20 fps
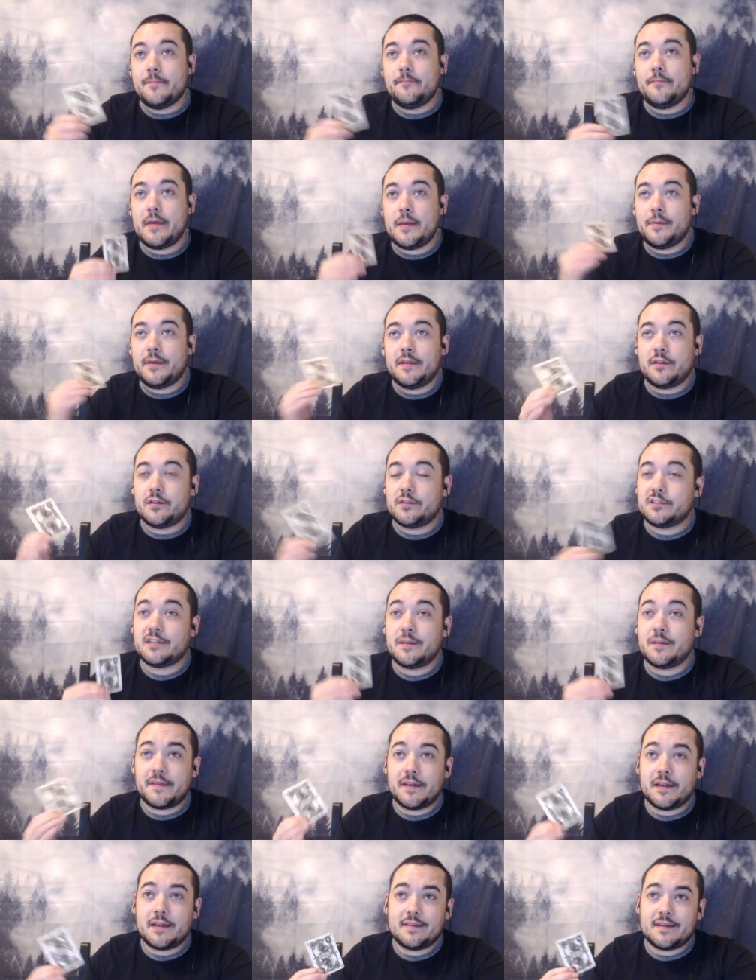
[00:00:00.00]
maybe there's
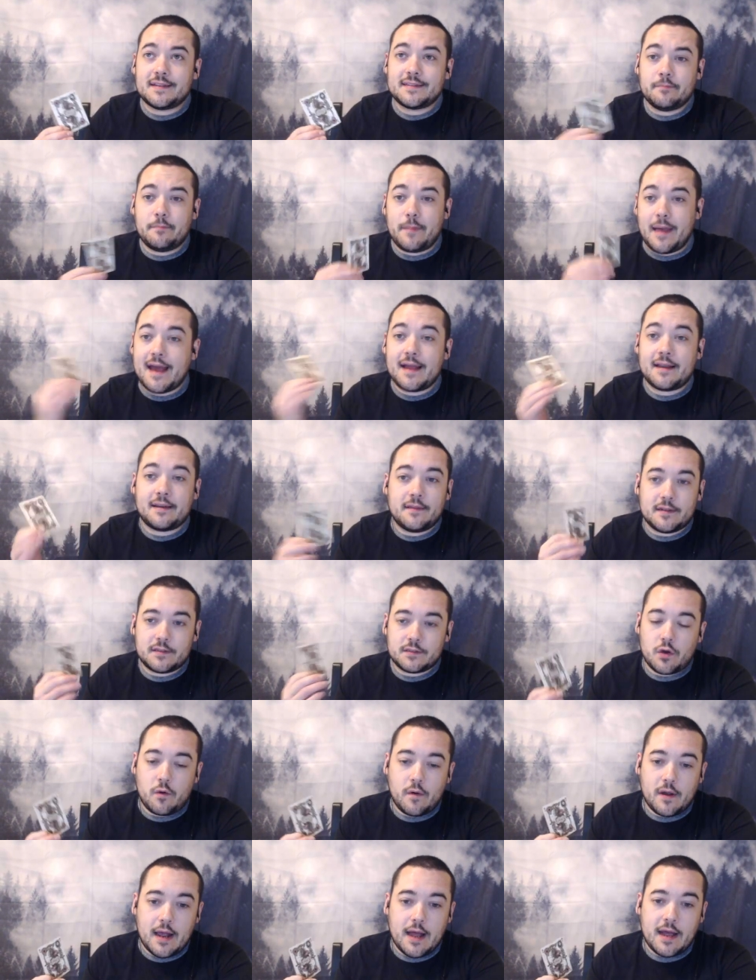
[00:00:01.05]
something that's bad that's
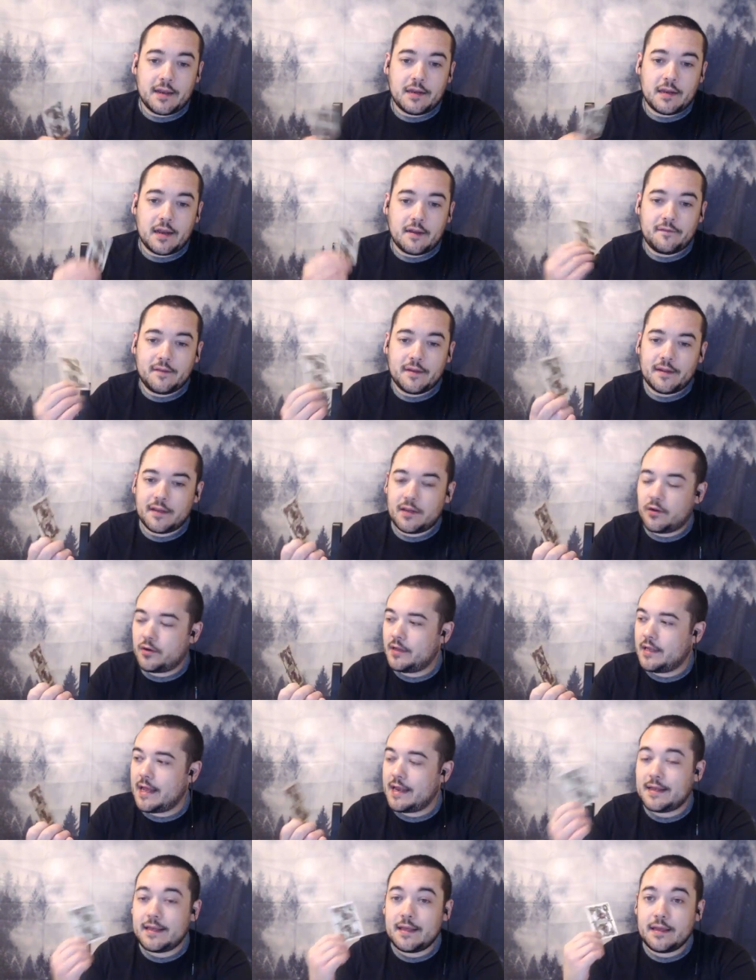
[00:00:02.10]
going on and i feel like you're
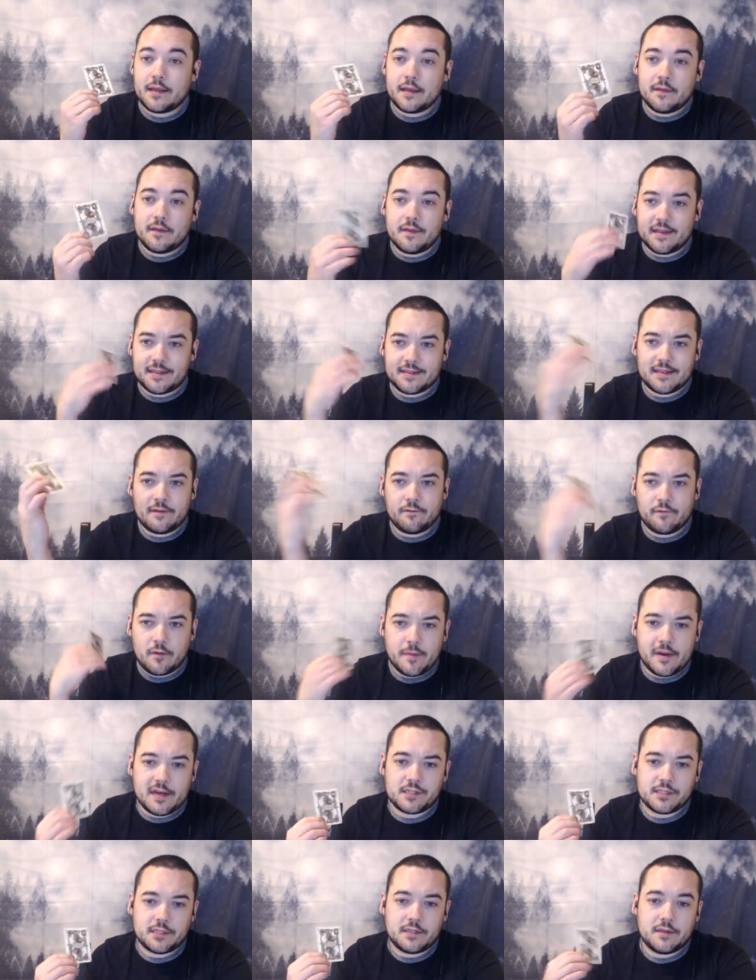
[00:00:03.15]
getting this
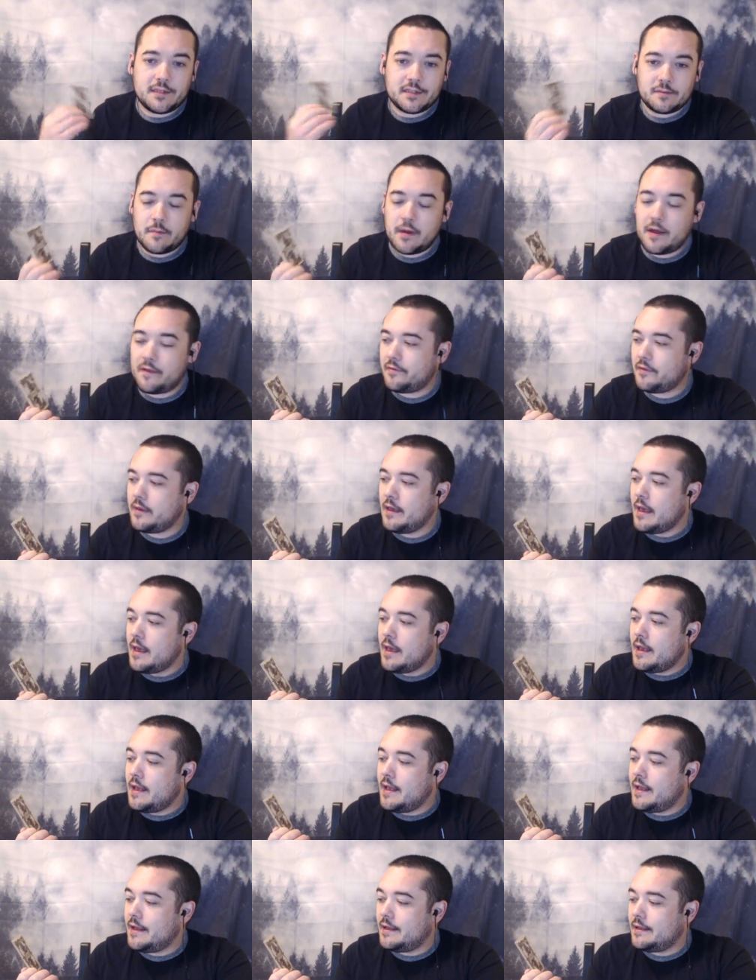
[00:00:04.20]
information this month
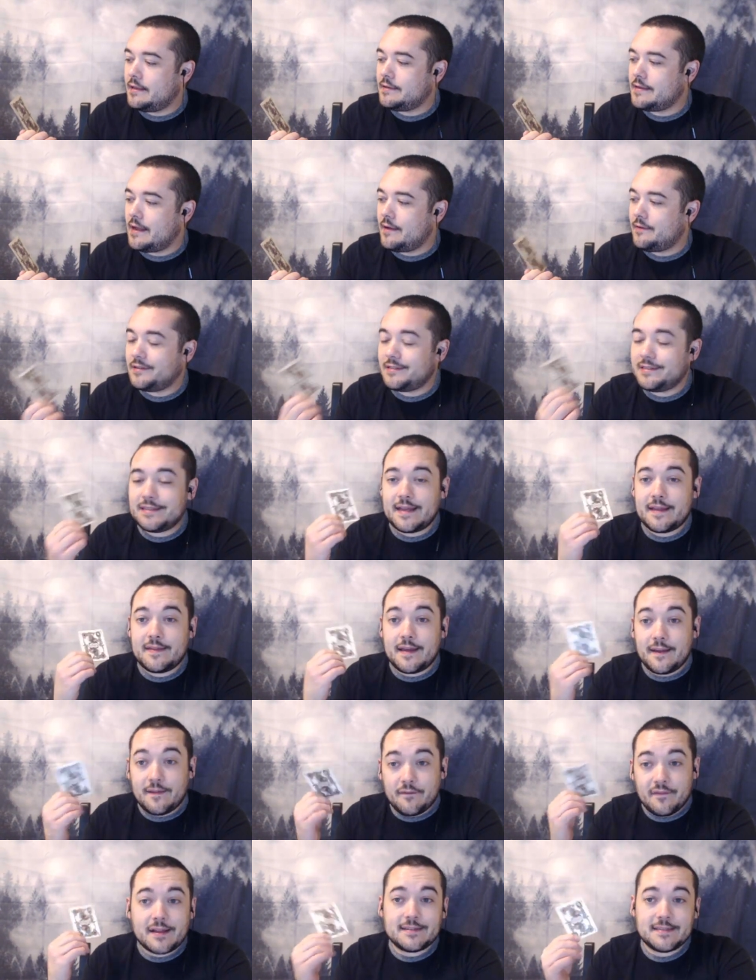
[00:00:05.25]
and i would say
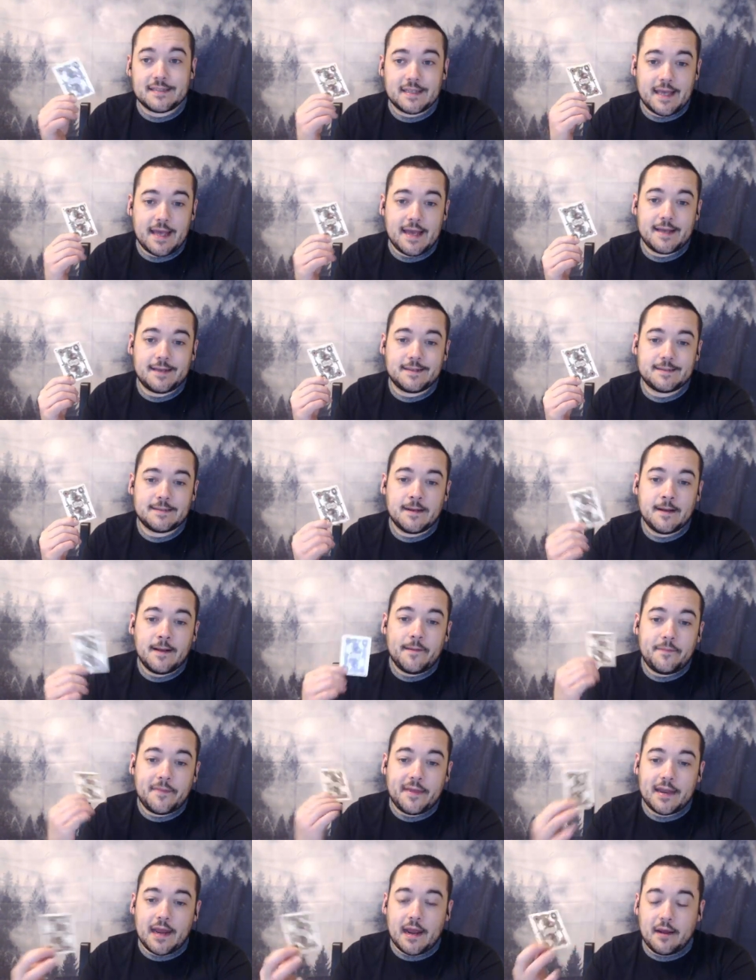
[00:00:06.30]
that if that's the case
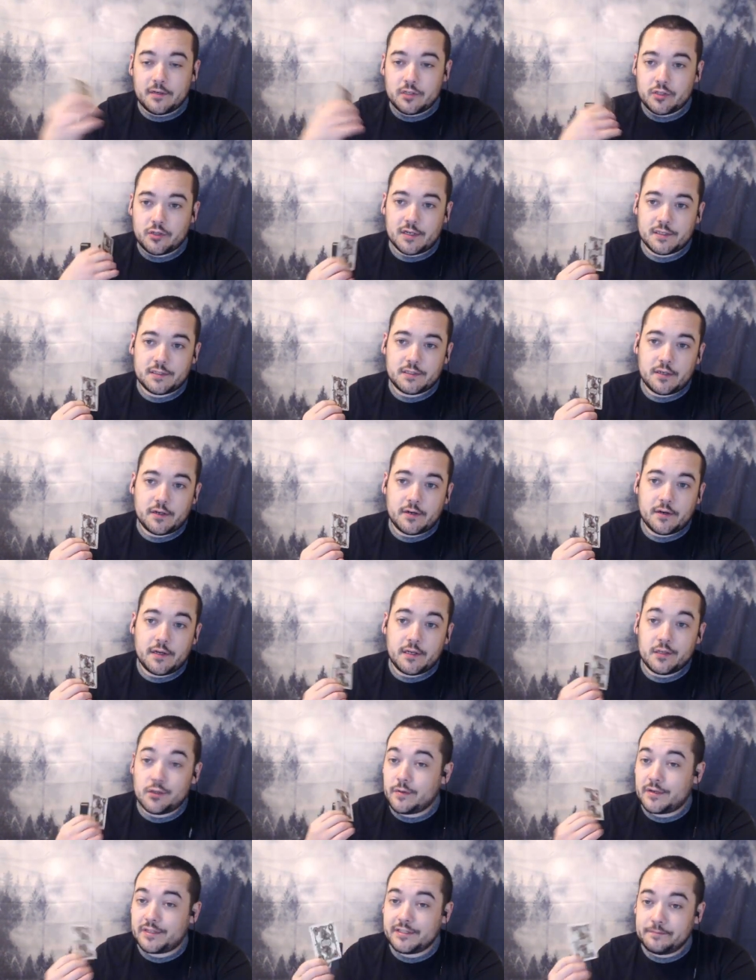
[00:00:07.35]
then i would trust your
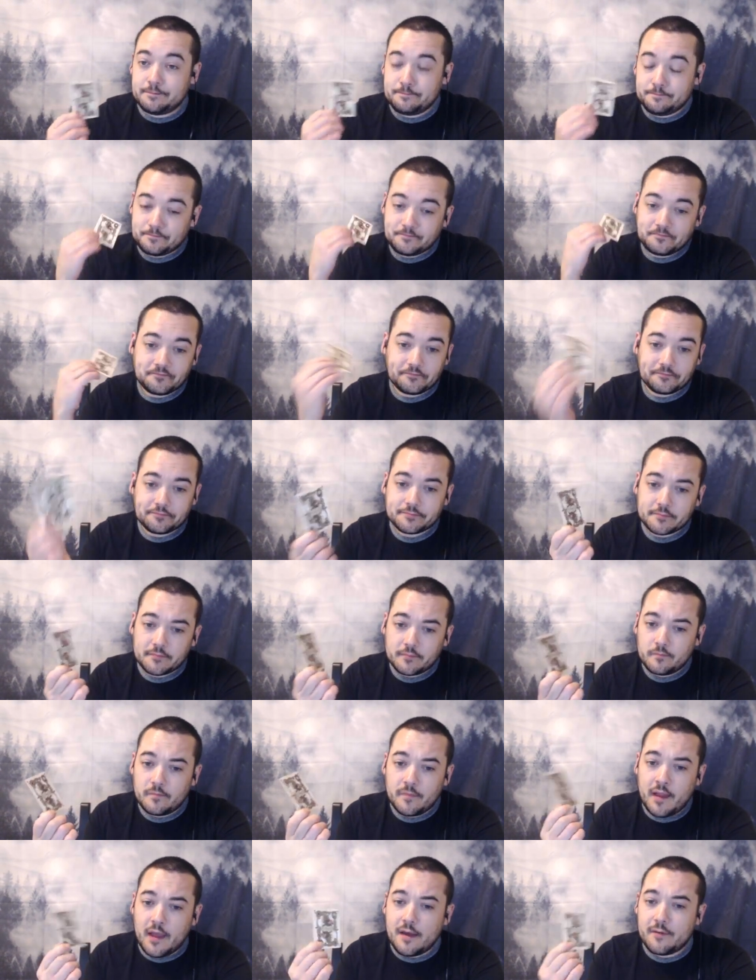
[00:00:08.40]
intuition
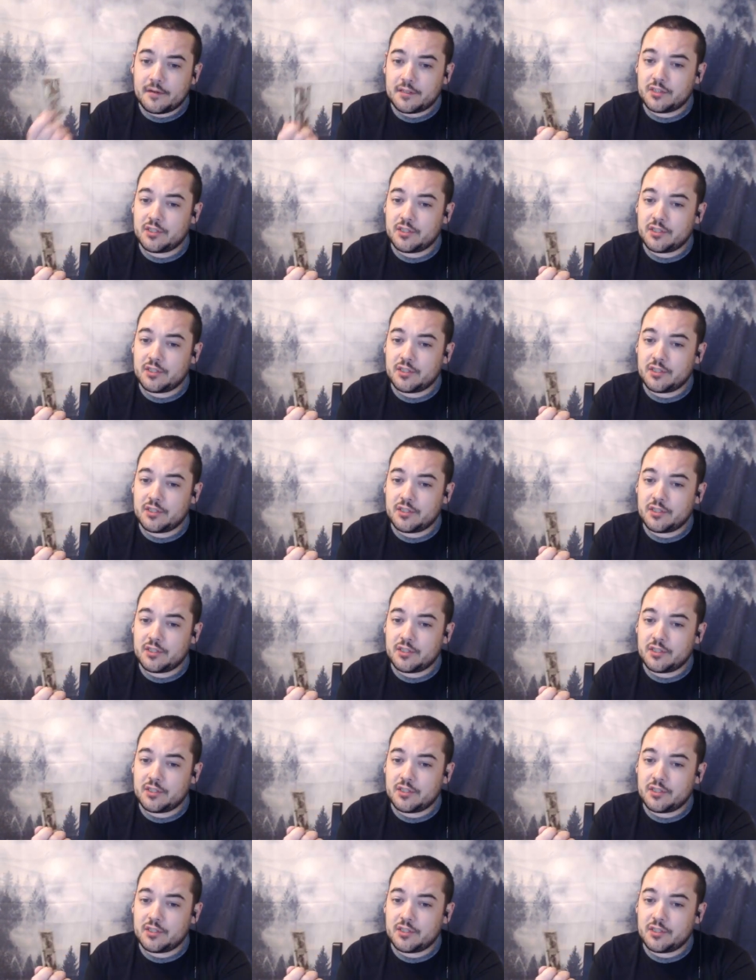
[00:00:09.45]
i would